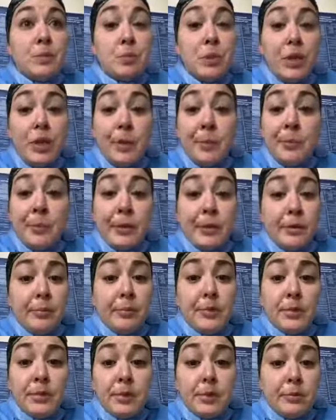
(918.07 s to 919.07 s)
PEEP
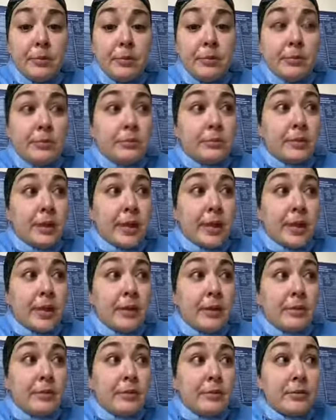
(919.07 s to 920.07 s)
up to
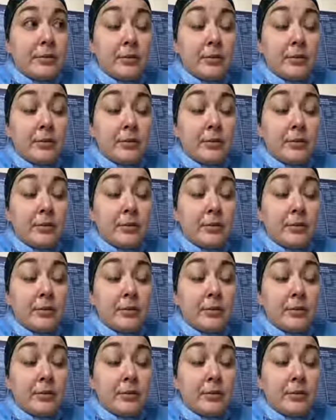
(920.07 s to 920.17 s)
like